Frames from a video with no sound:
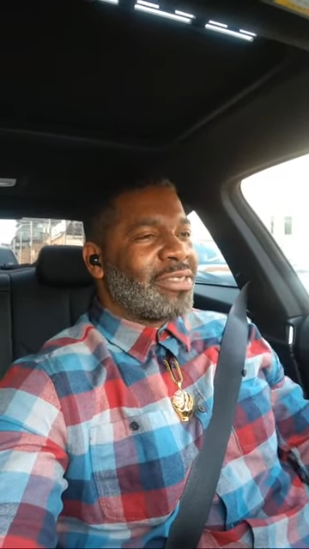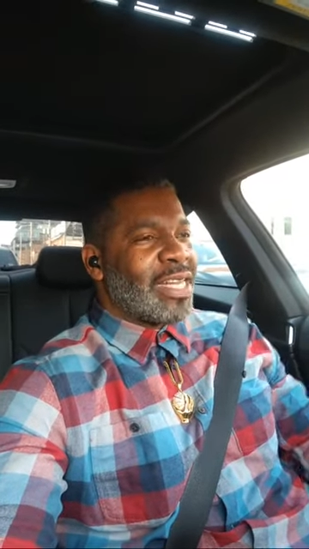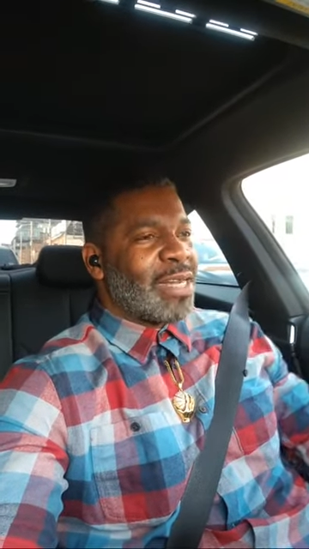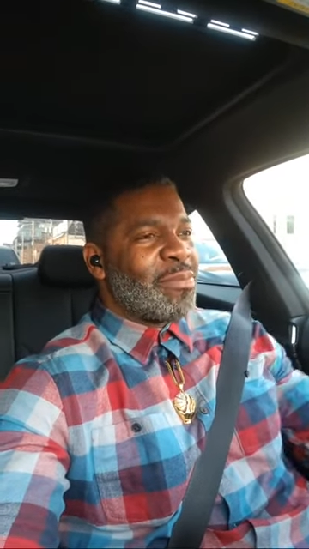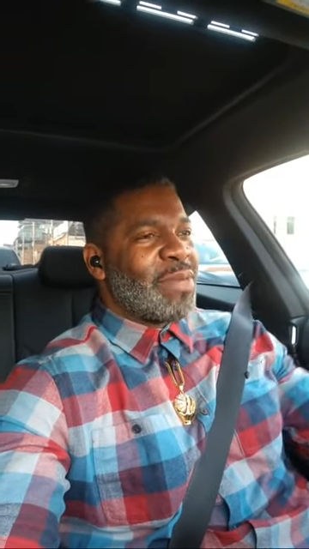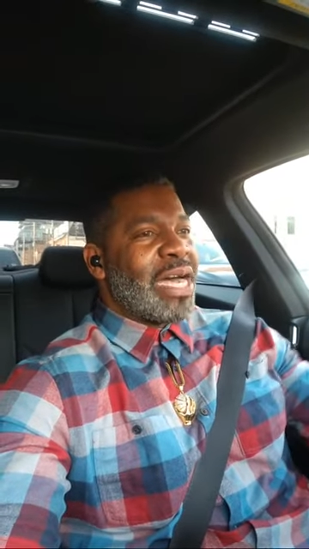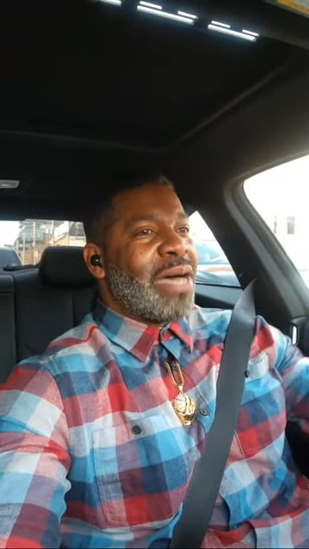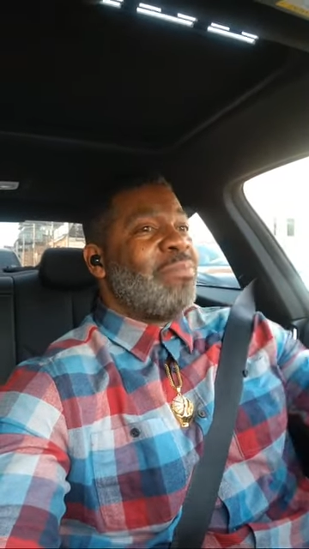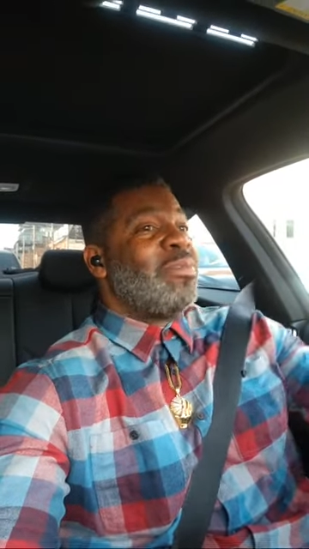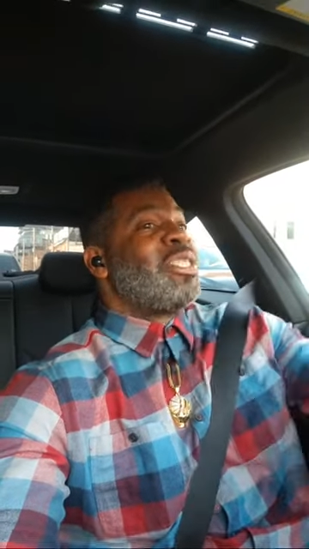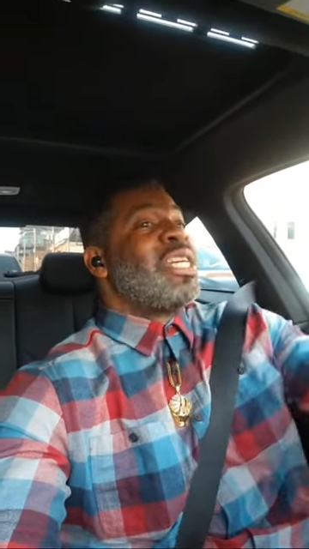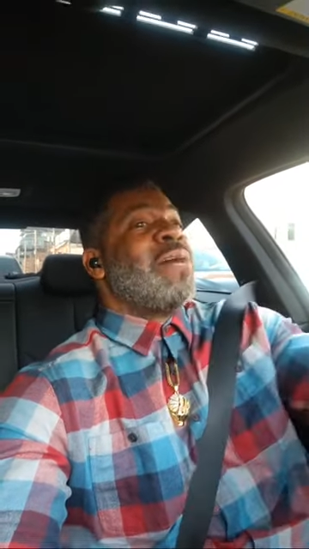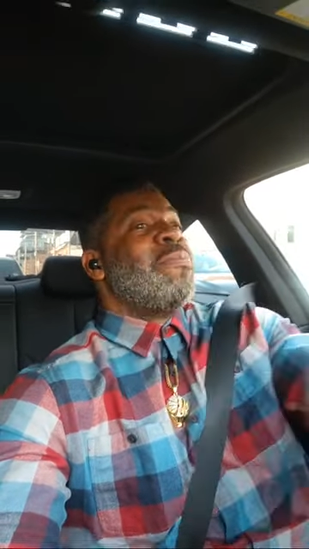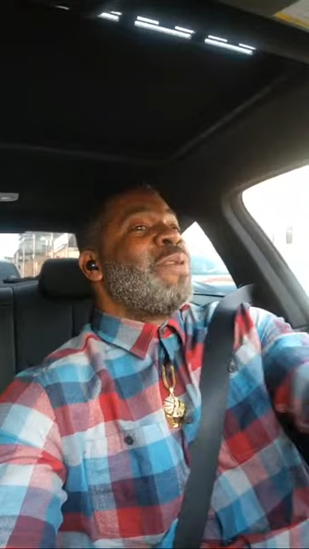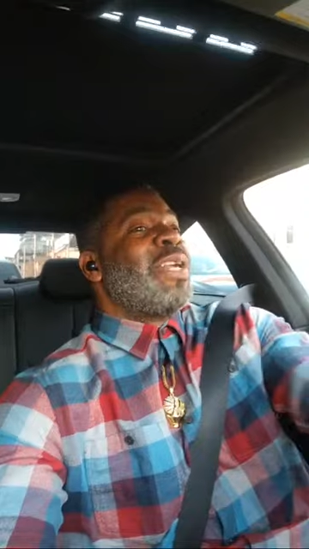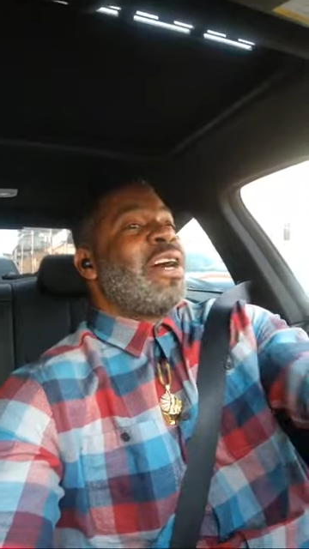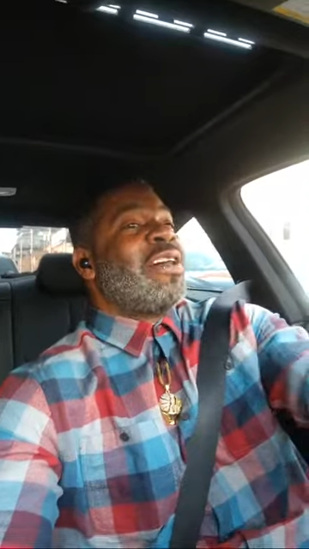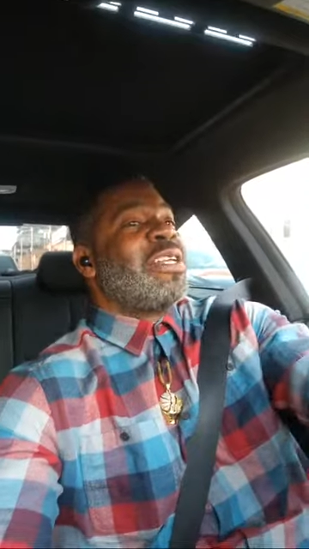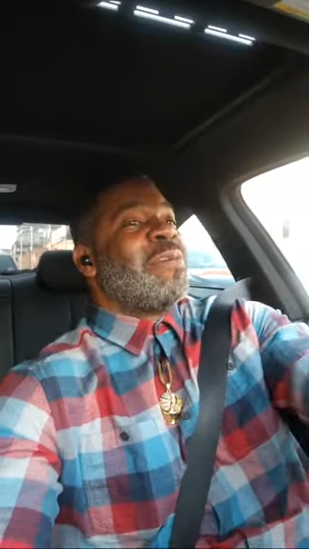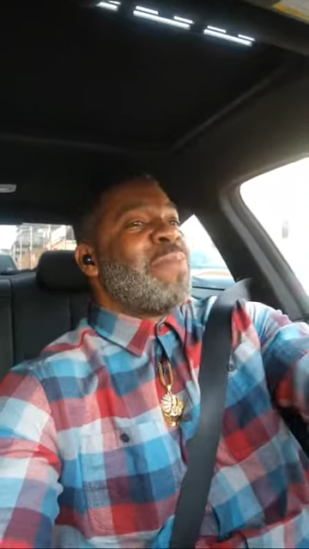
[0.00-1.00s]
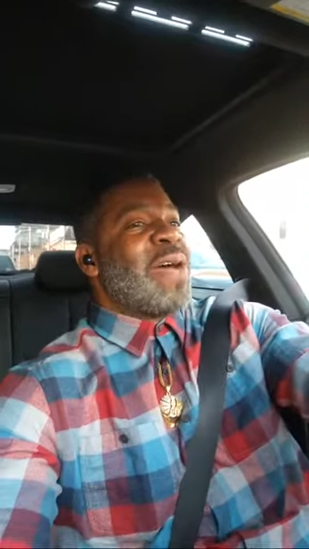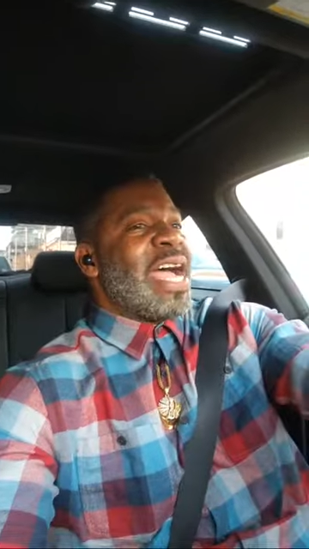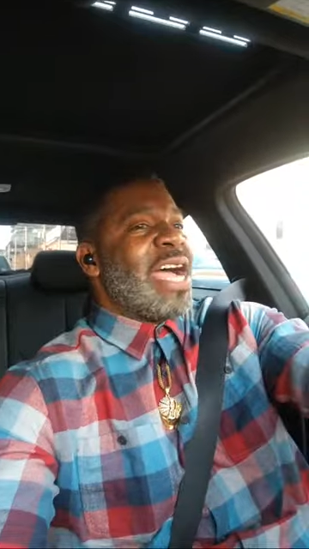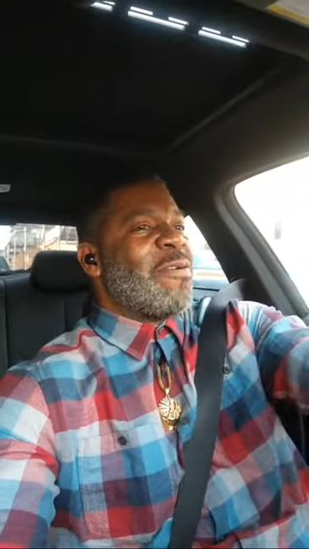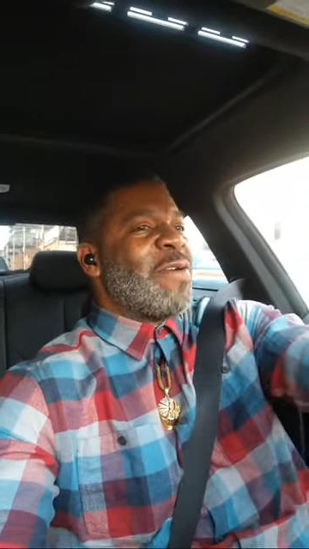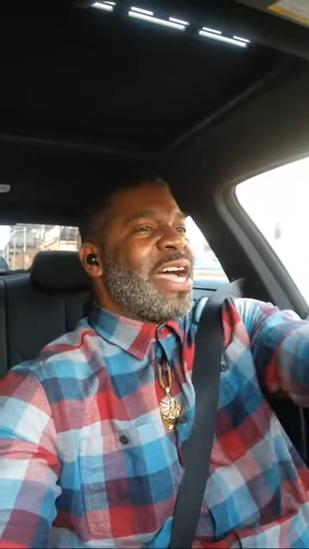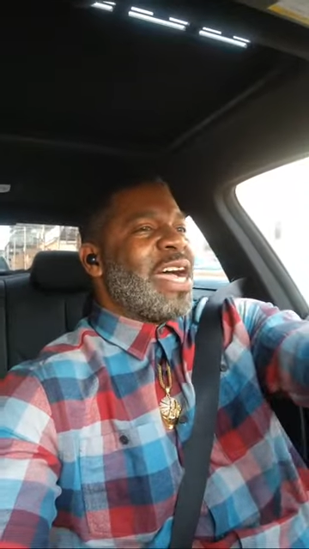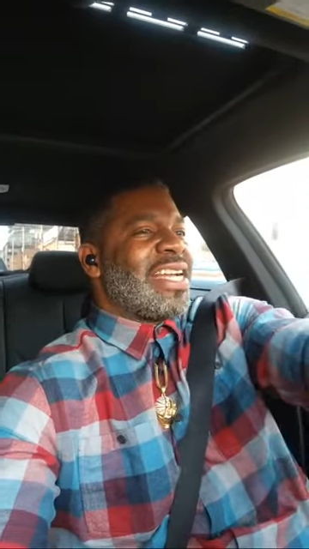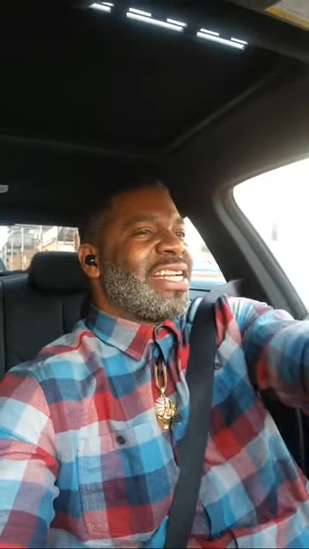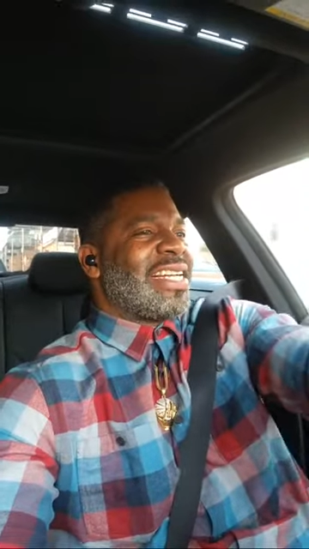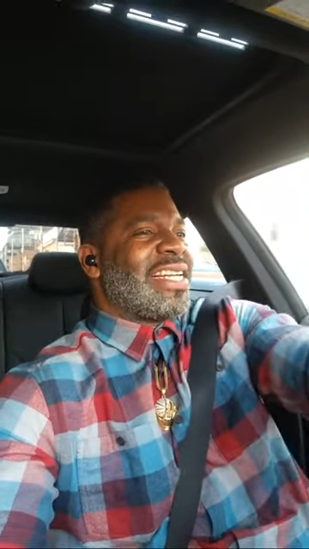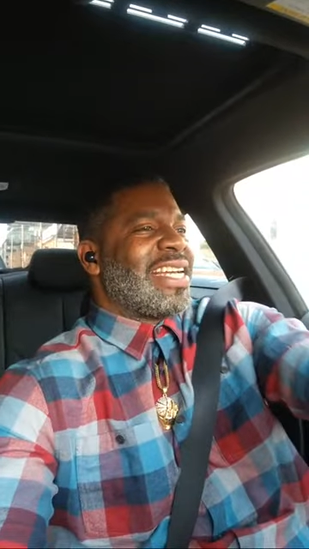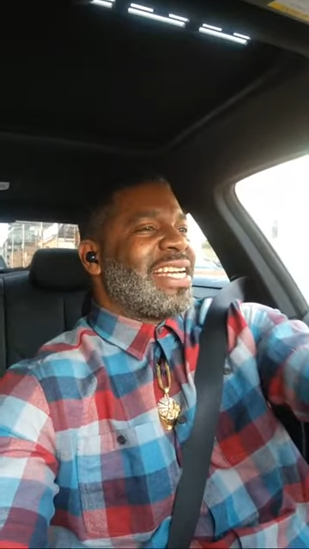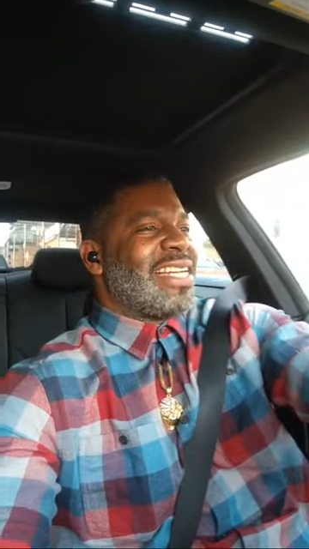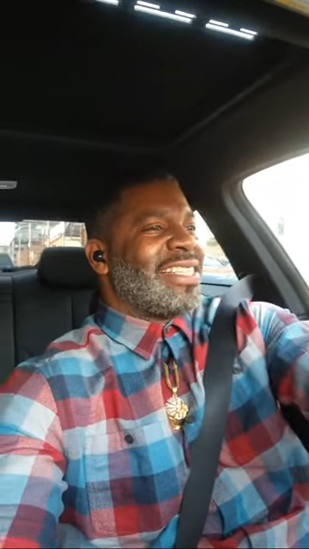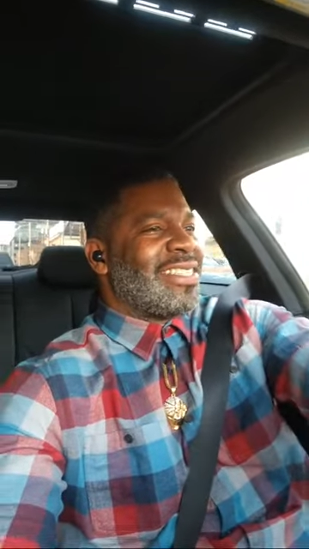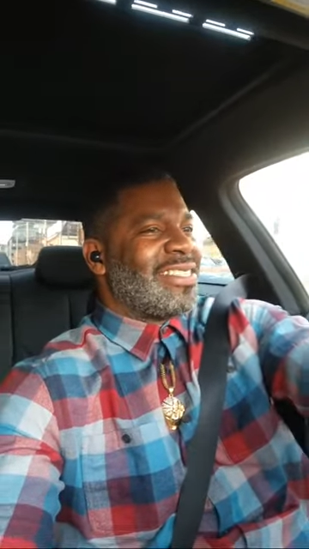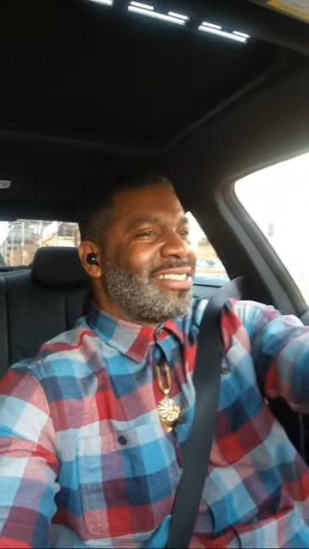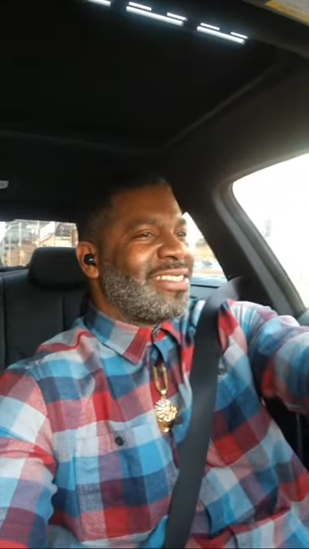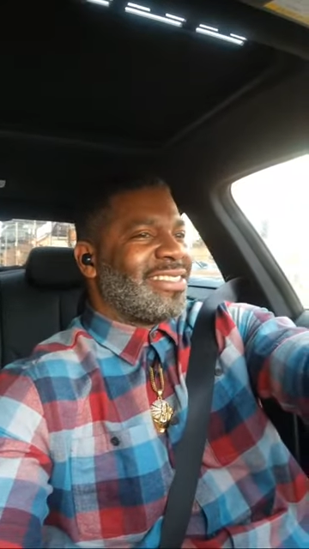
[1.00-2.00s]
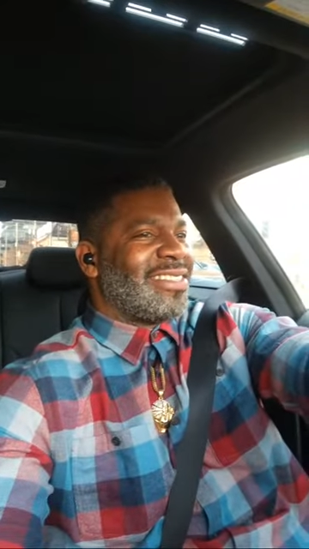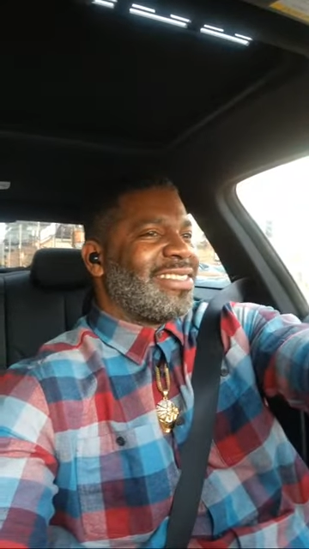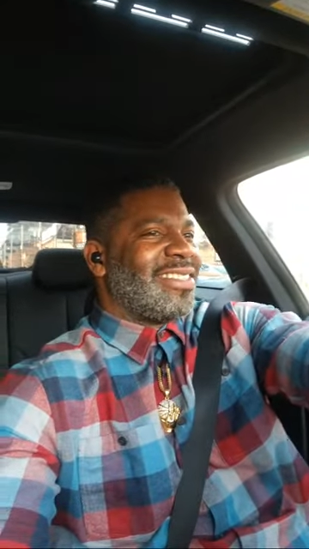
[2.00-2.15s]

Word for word: I'm, I'm jumping on the bandwagon, Caitlin.